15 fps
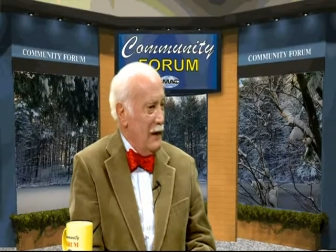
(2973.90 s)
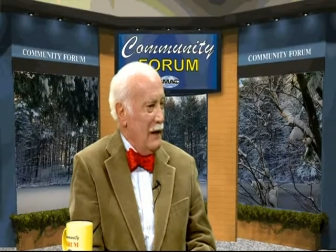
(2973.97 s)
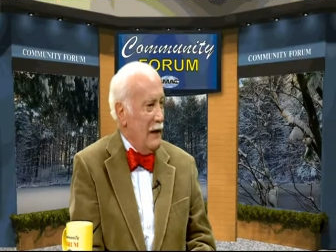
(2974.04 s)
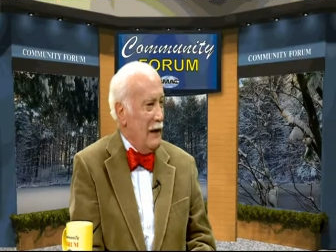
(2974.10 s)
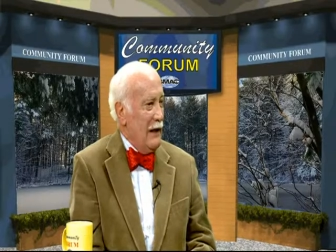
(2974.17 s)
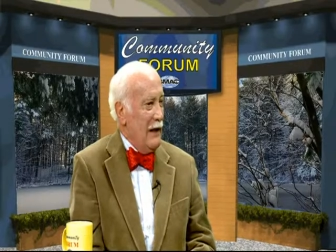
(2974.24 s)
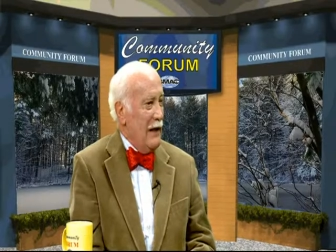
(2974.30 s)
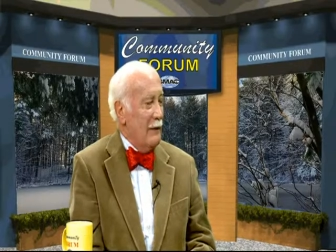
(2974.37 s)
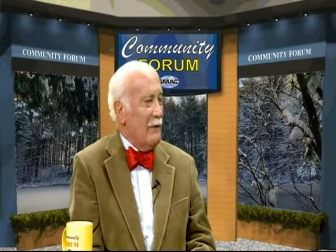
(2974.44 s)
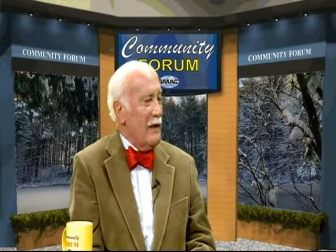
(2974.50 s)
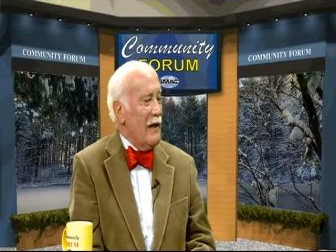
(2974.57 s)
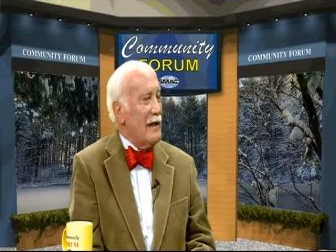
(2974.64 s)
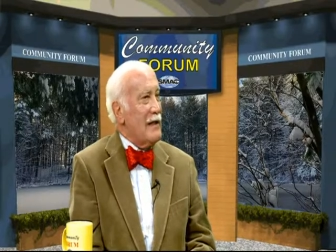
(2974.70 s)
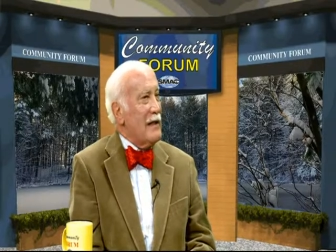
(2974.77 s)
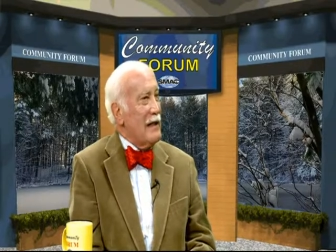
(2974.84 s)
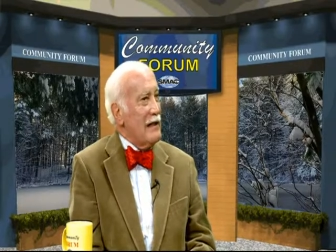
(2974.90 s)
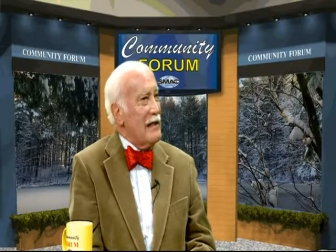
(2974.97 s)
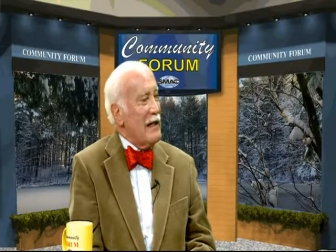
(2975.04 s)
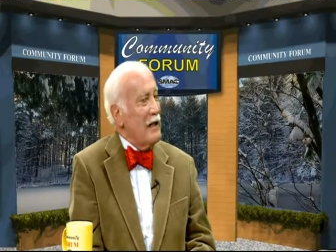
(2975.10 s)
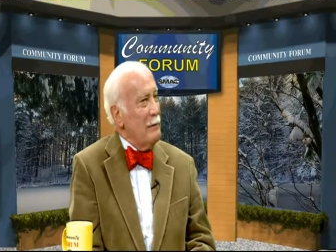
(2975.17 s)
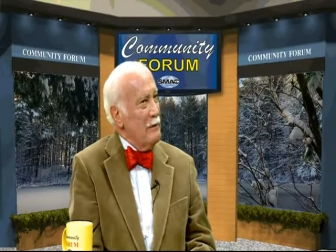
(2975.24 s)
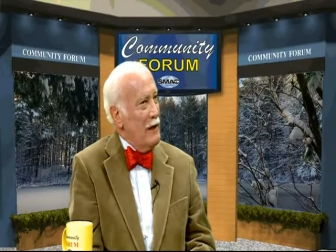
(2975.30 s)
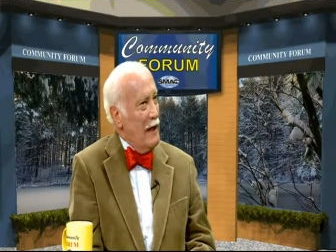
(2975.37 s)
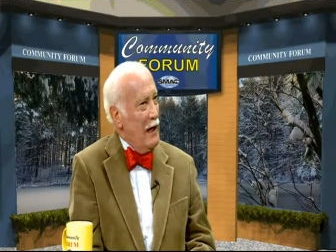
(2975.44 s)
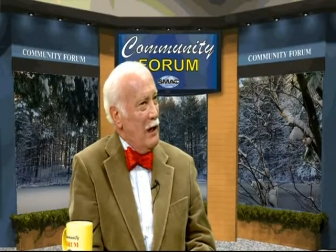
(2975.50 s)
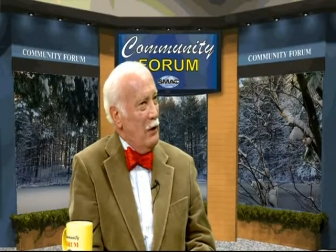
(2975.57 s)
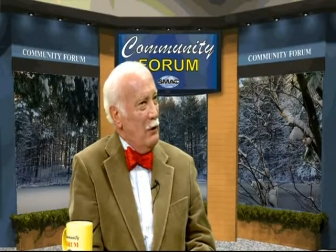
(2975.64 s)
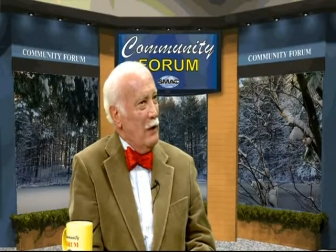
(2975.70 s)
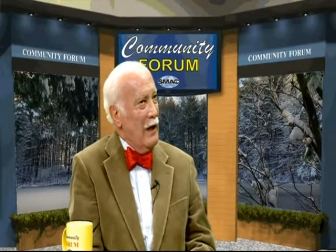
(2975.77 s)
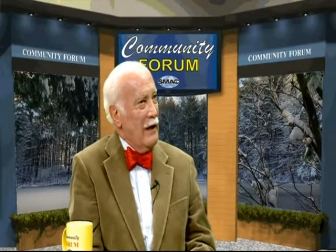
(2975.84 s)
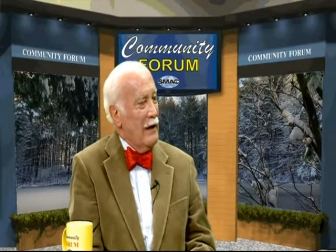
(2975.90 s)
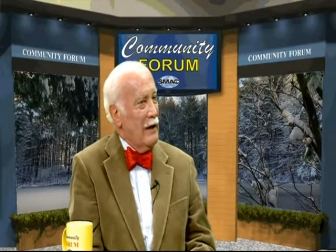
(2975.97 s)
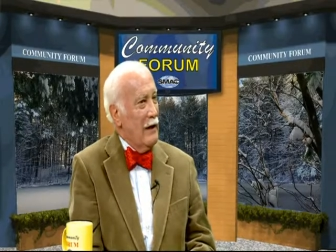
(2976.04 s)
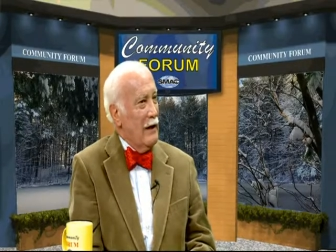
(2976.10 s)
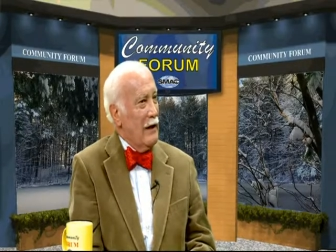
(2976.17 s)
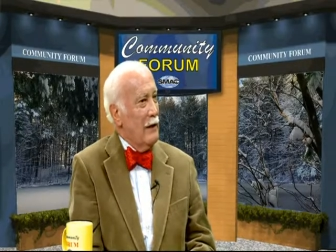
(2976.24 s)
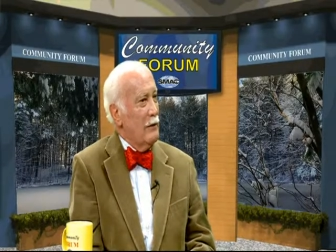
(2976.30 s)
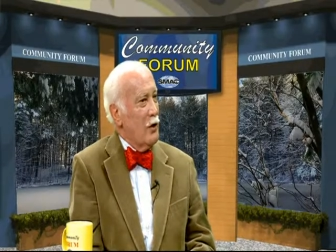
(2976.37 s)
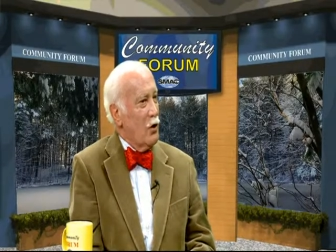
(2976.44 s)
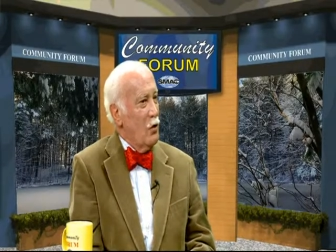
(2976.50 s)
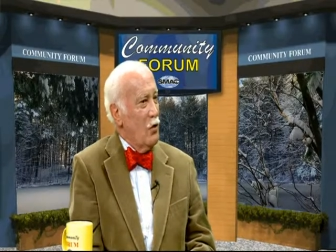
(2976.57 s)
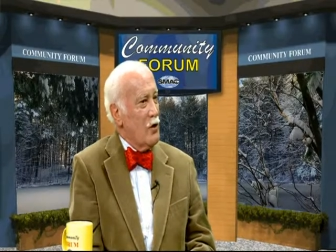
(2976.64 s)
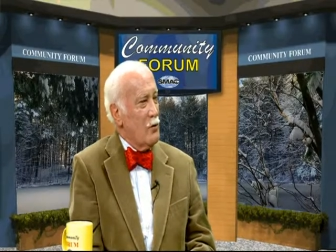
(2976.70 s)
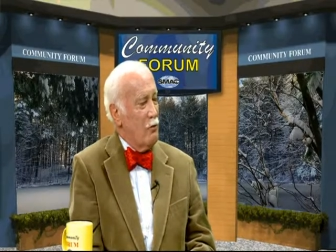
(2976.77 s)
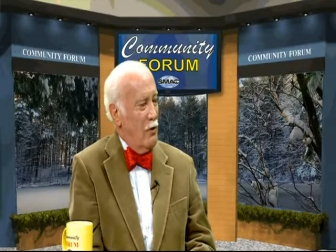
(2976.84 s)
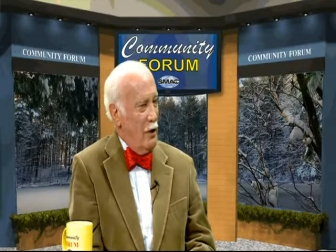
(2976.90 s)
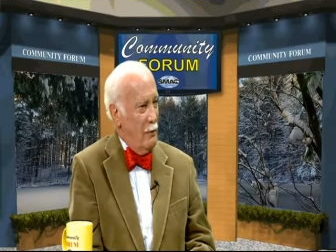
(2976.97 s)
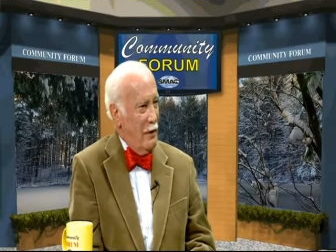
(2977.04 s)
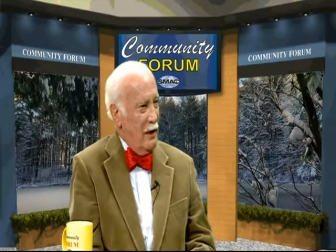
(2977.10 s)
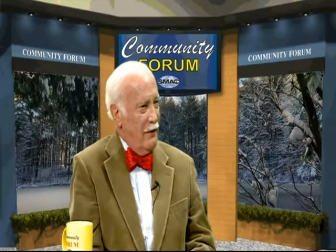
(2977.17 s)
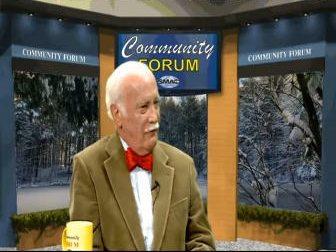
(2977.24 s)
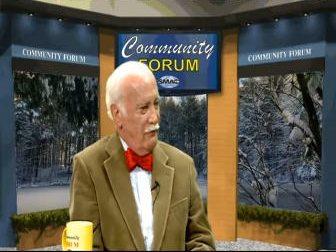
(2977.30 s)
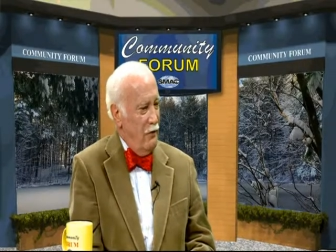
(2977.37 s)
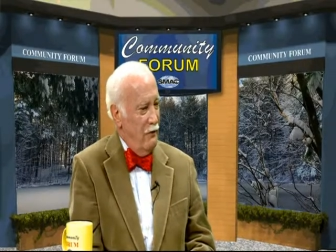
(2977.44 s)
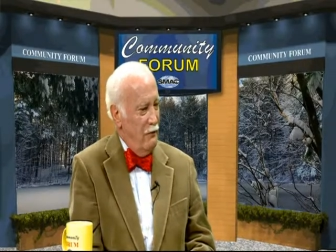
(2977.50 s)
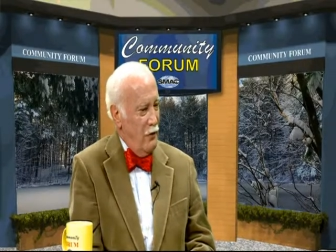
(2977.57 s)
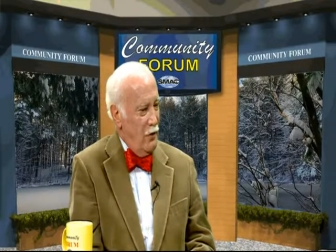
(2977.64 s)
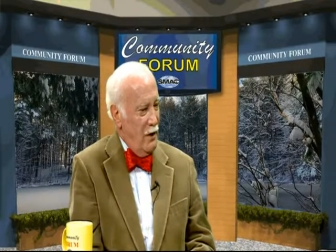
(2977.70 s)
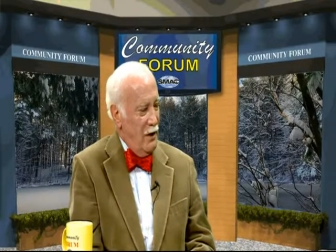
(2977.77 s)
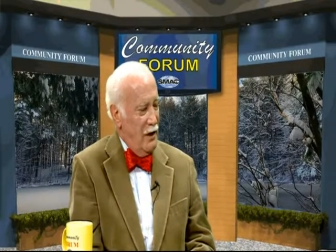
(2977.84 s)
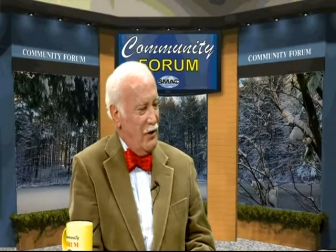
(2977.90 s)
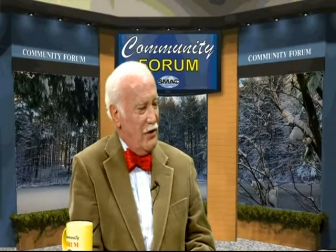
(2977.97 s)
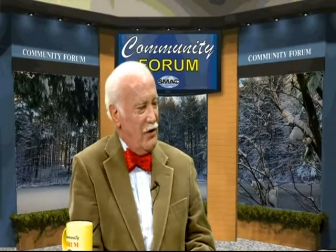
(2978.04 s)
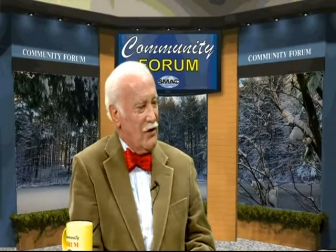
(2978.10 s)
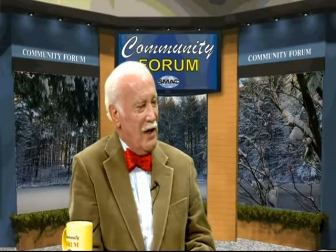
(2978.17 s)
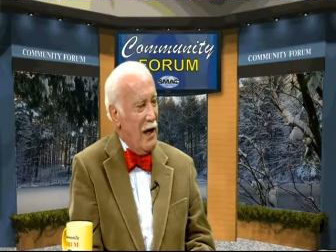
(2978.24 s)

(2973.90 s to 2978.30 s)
Uh, it does come down, I think, and the courts probably have reviewed it as this,